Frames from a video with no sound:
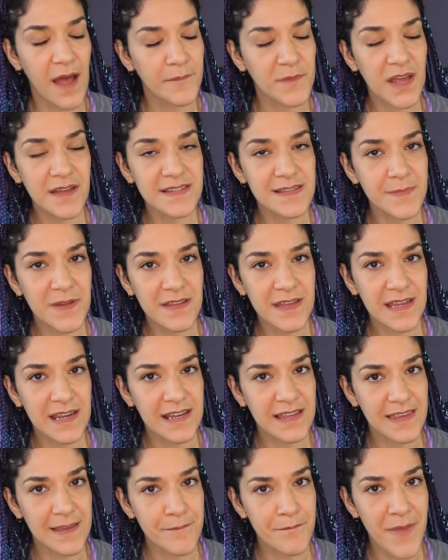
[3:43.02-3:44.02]
not smelling
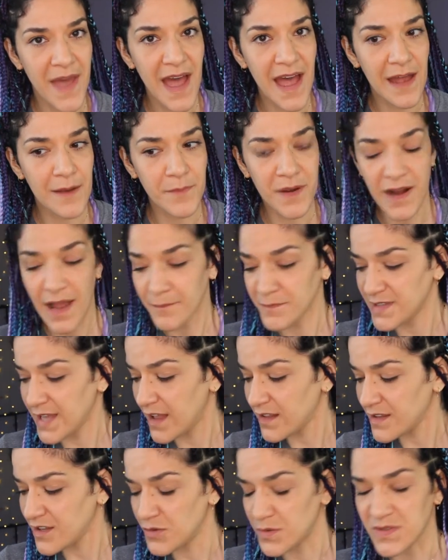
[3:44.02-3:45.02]
anything bad, but I'm
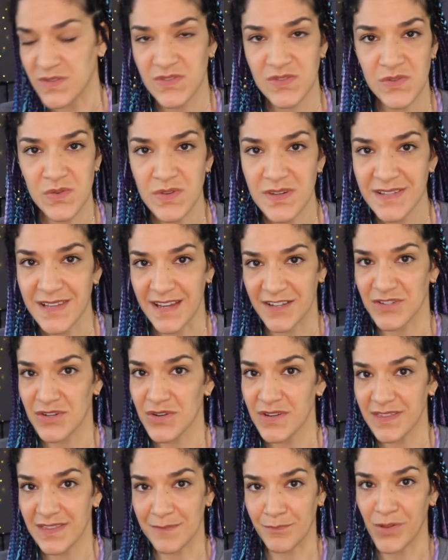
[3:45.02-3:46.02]
telling you, as soon as I
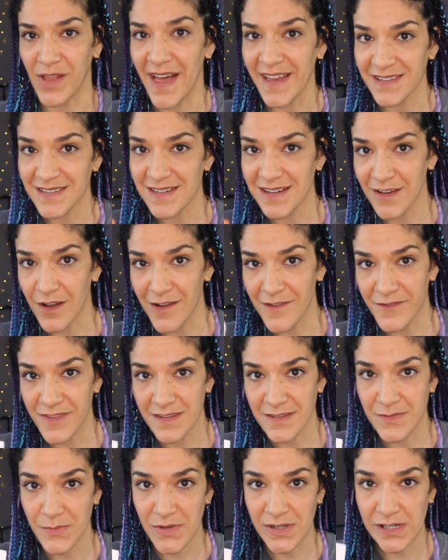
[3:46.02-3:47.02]
took the plastic off
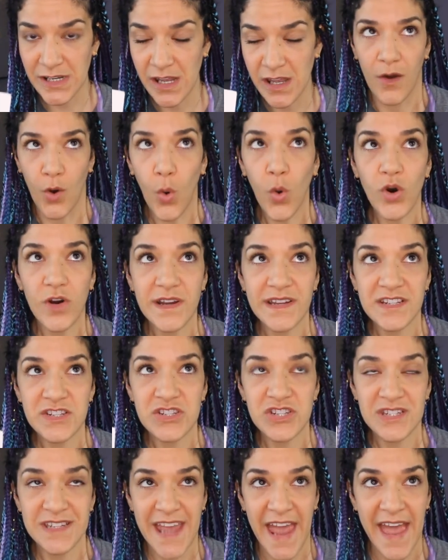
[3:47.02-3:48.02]
this one,
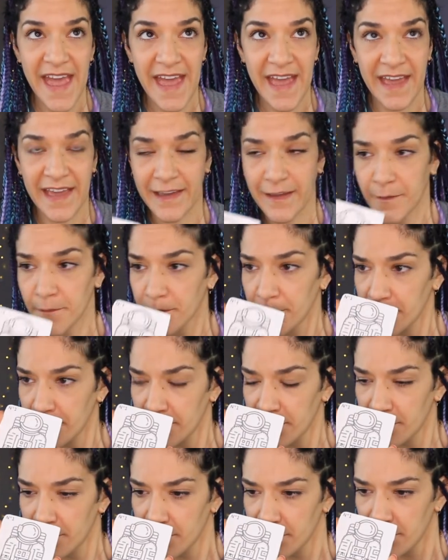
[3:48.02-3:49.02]
orange tang,
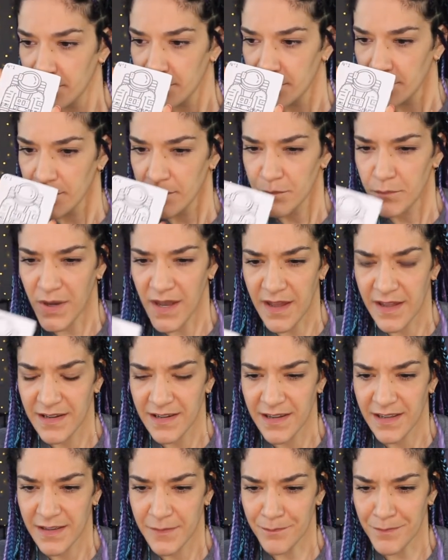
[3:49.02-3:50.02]
but
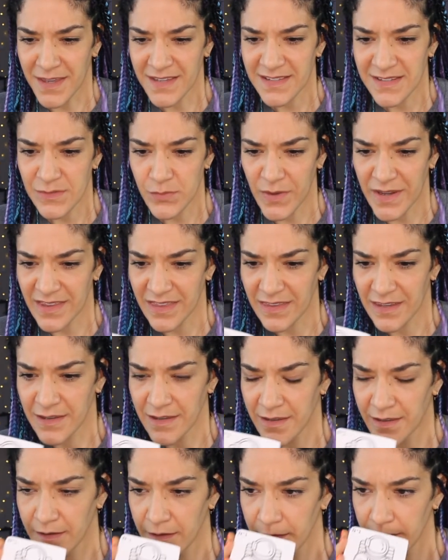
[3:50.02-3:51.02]
mixed with,
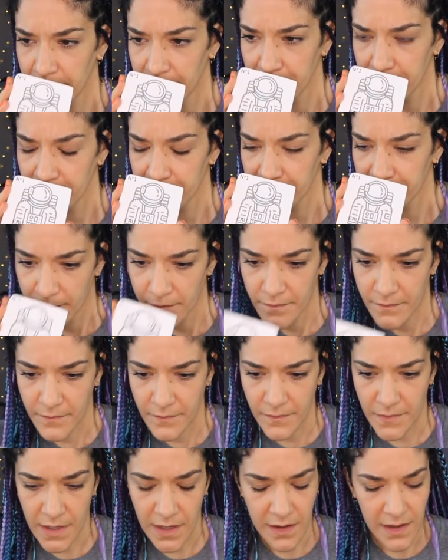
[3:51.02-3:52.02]

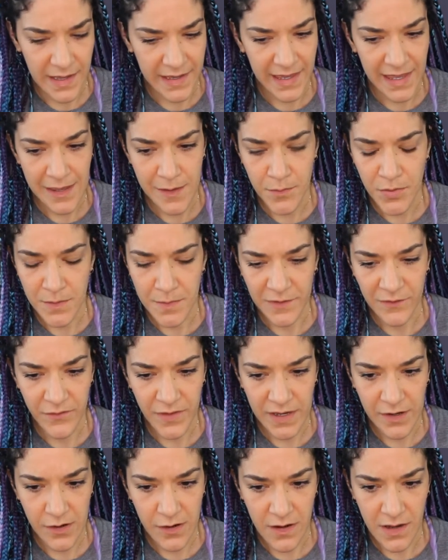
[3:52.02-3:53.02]
I can't put my
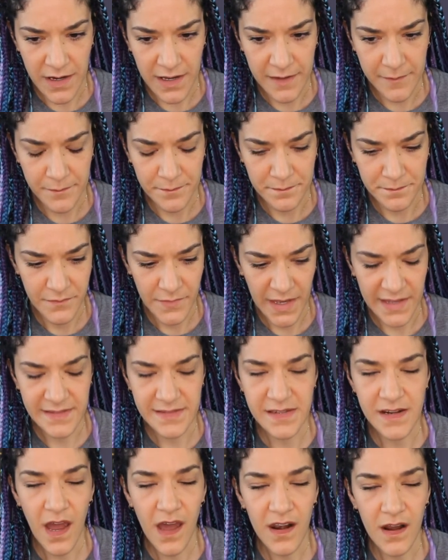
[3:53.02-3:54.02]
finger on it. It's
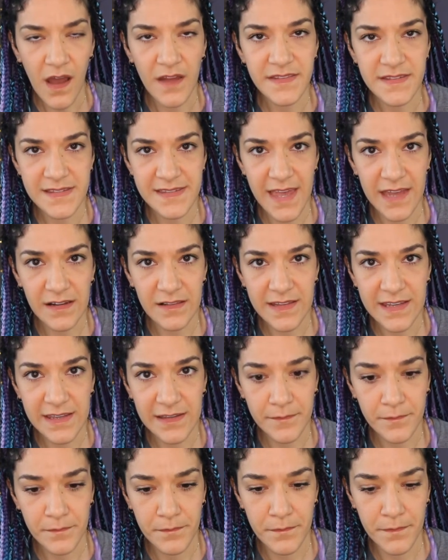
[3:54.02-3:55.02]
not
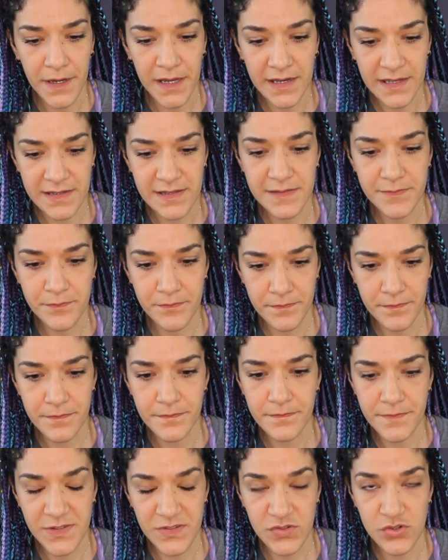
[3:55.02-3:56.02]
unsettling, but it's
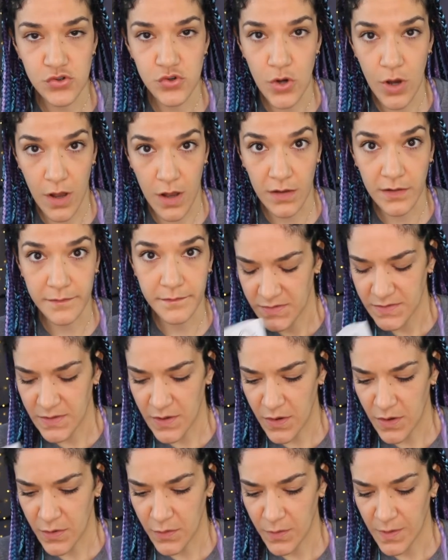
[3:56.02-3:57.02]
strong.
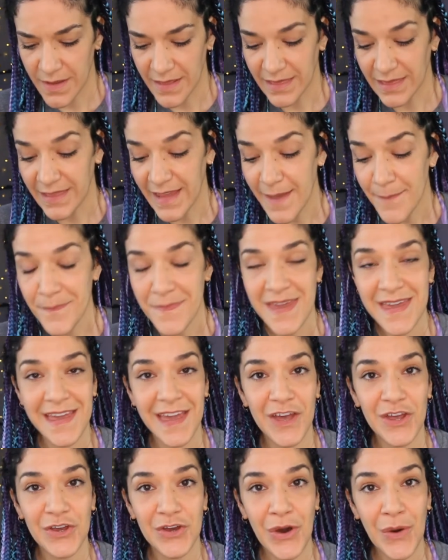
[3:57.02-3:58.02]
So let
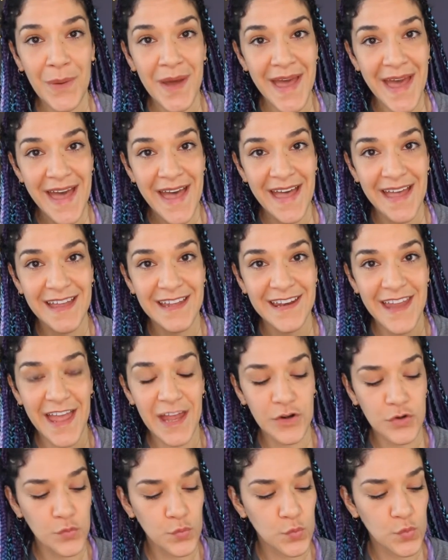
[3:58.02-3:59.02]
me go ahead
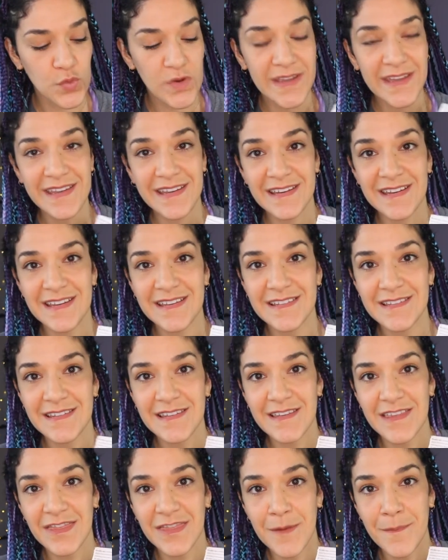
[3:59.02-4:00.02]
and read
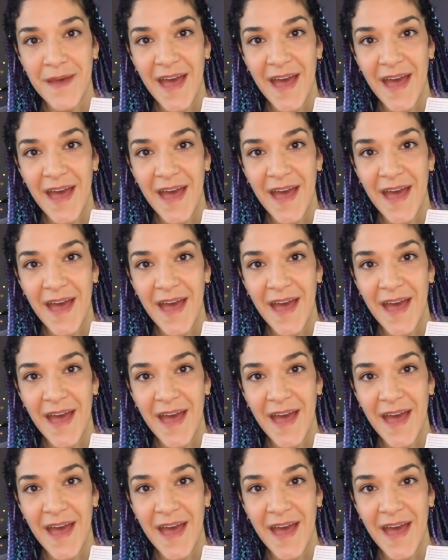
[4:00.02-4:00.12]
the